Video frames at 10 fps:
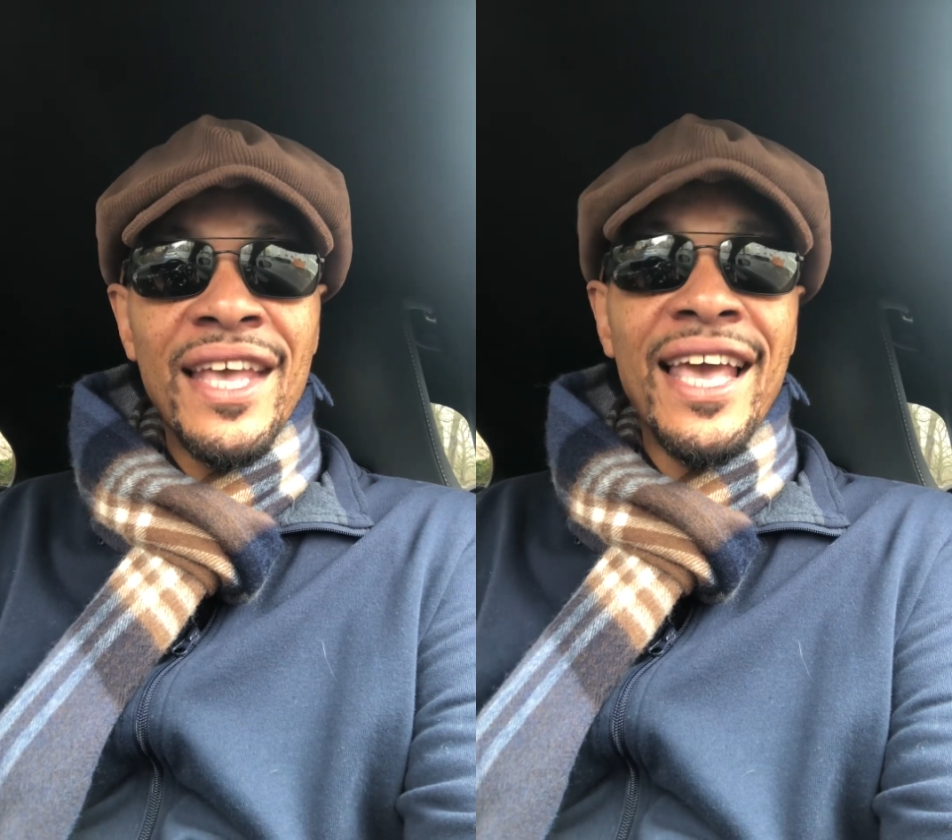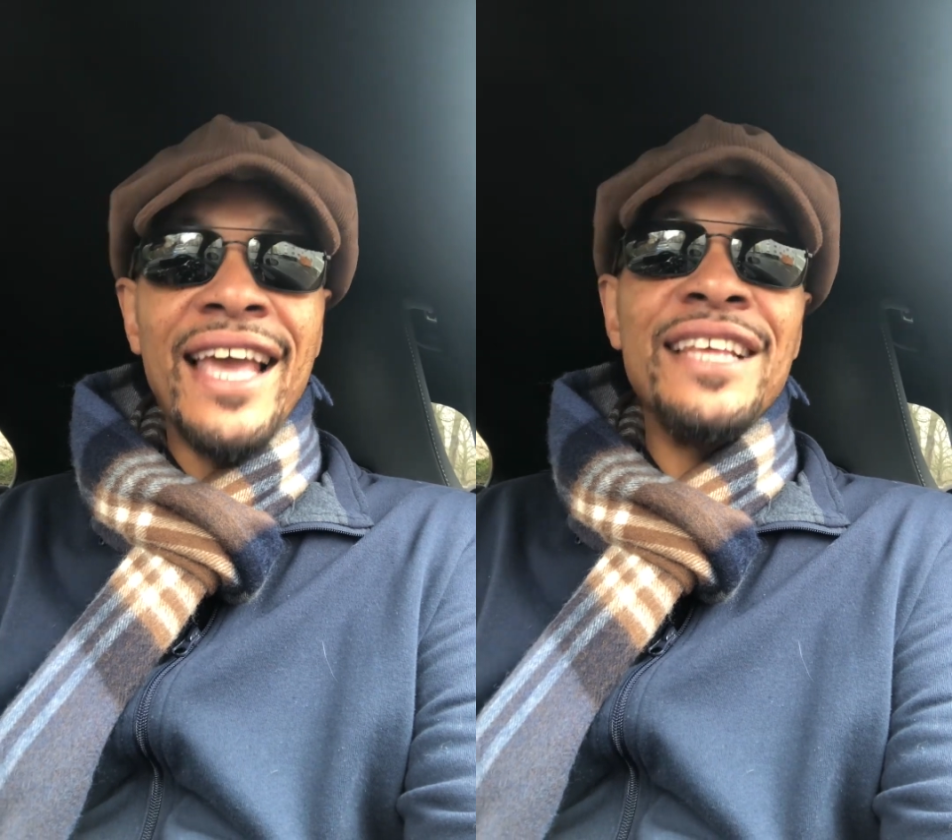
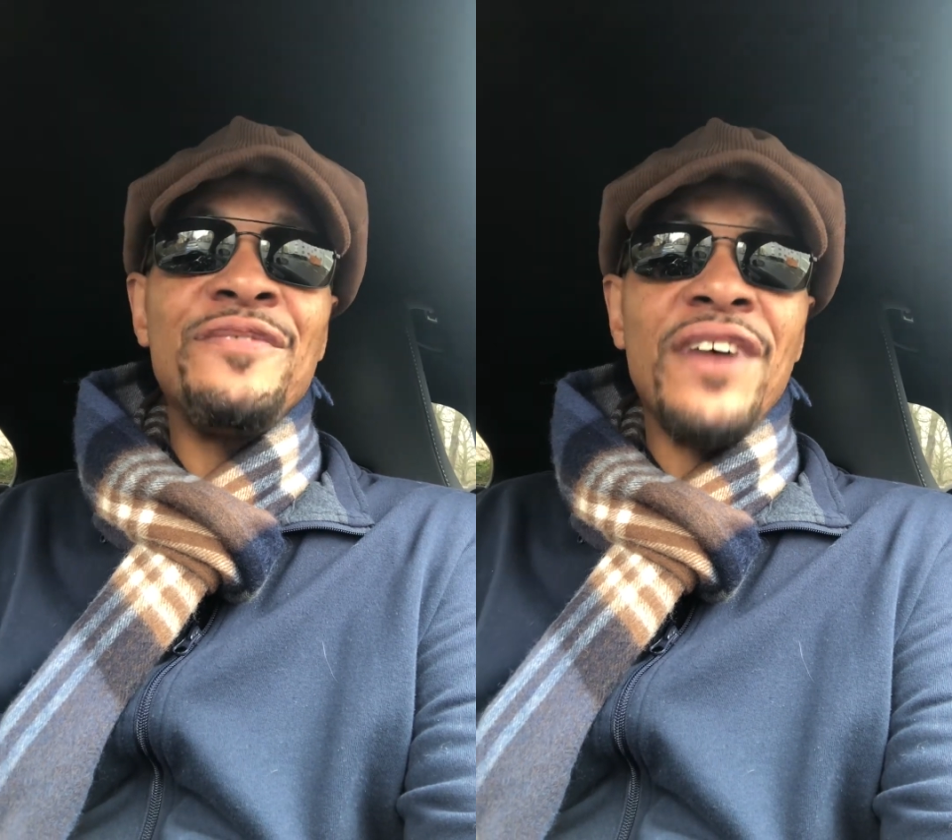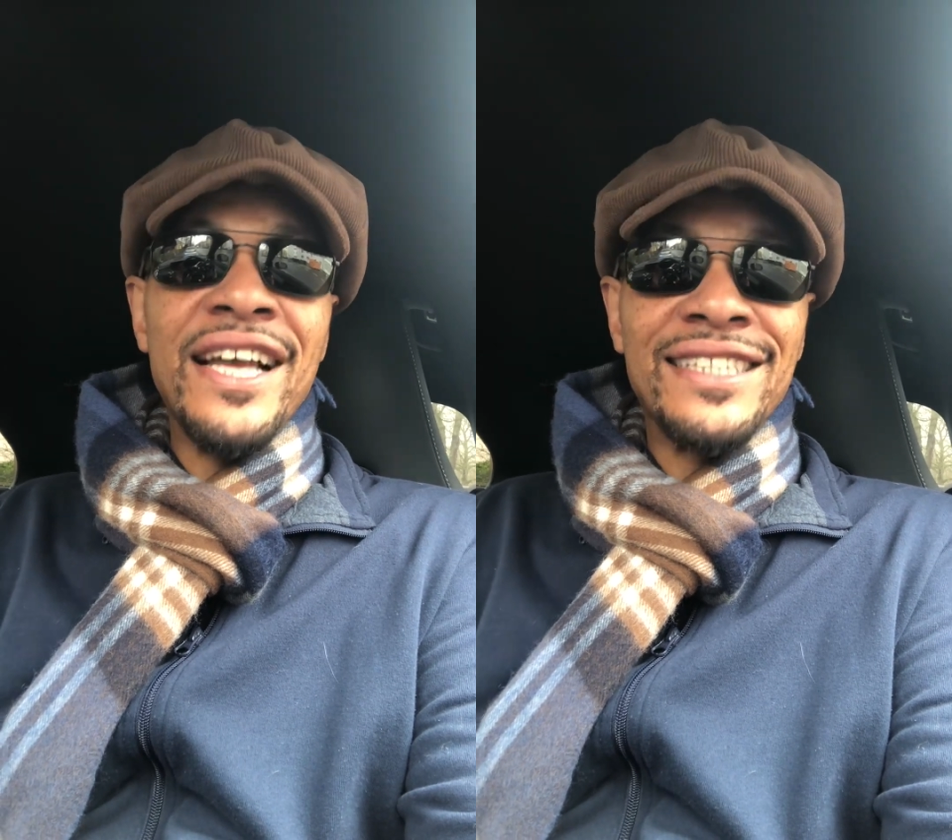and he
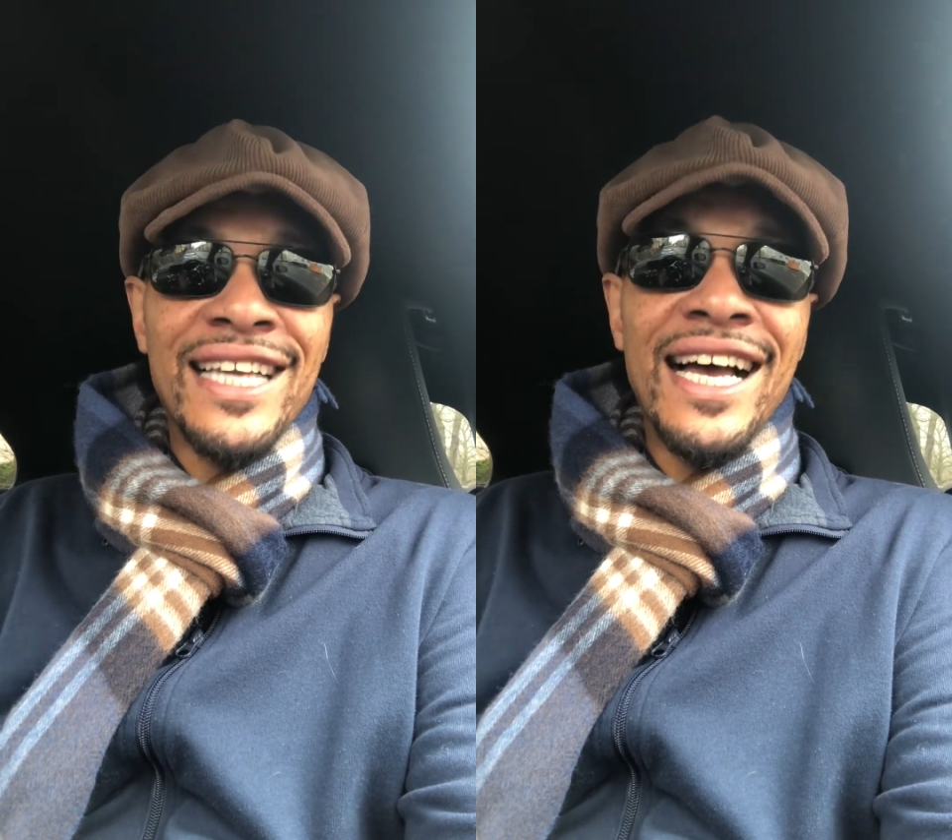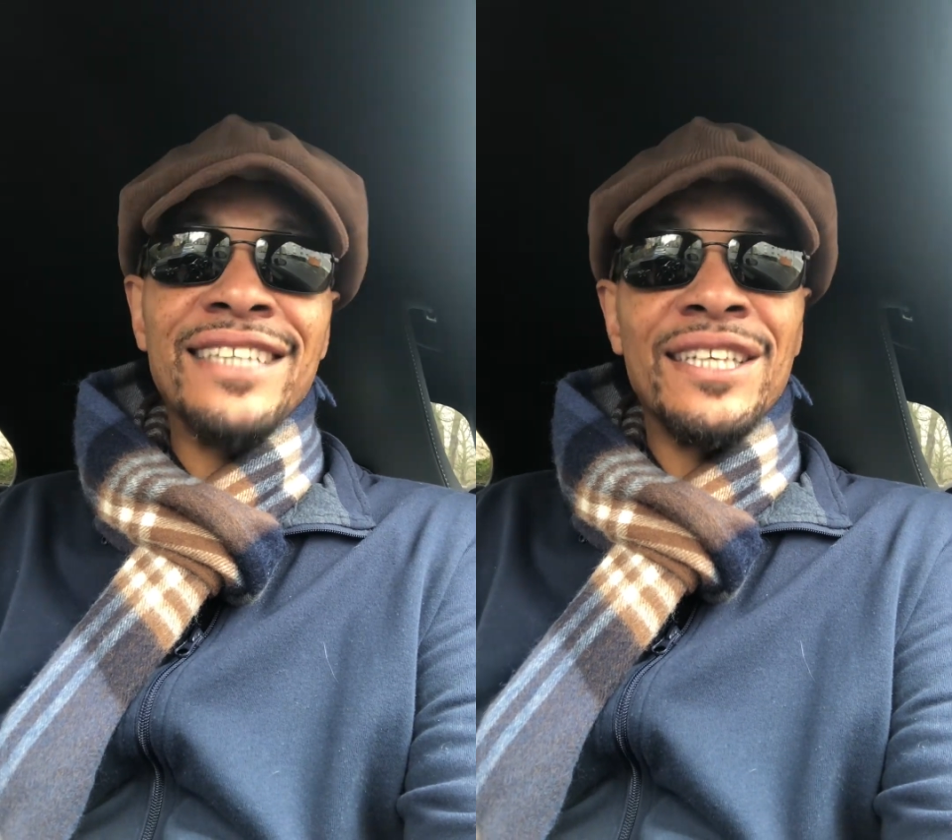fights
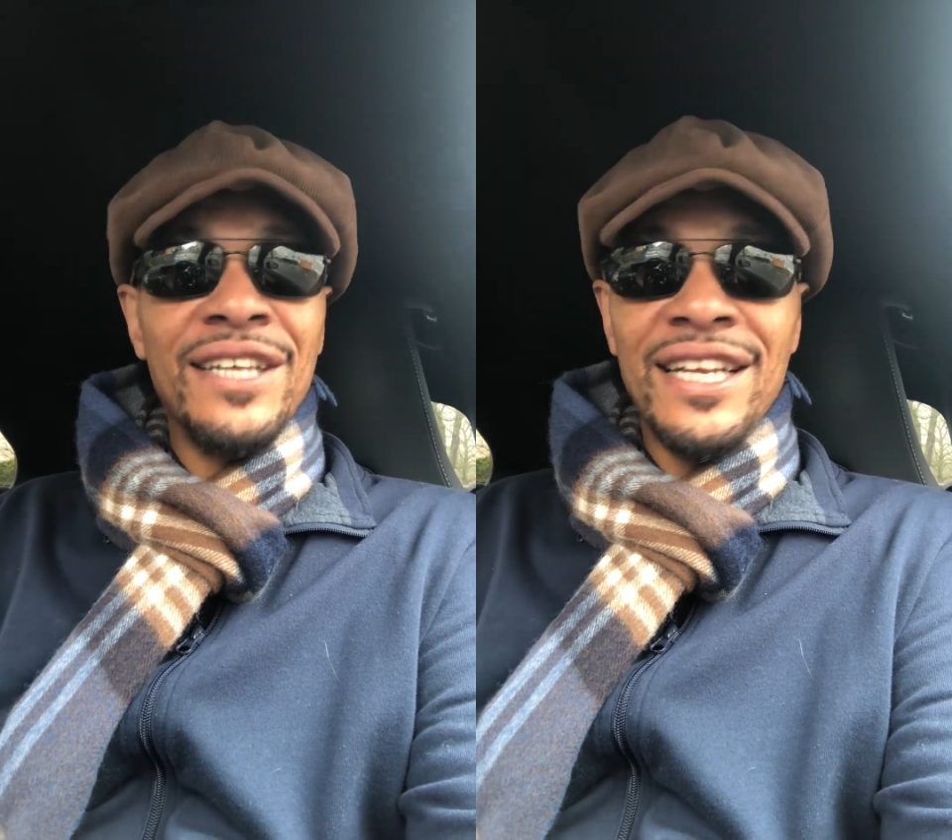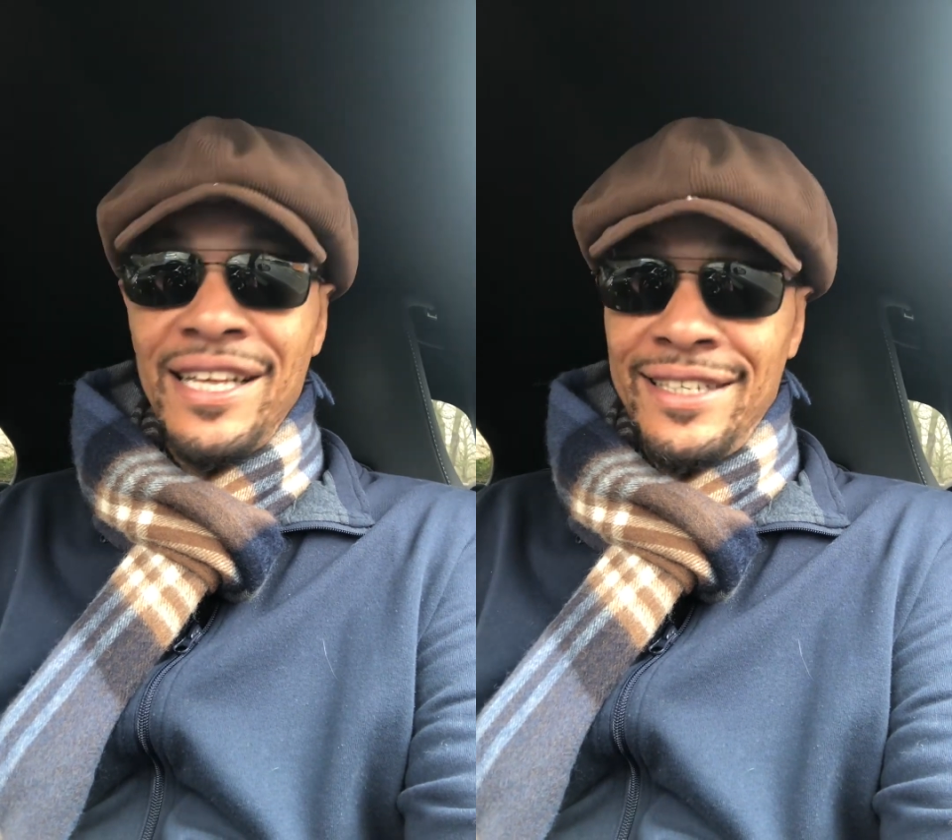guys that are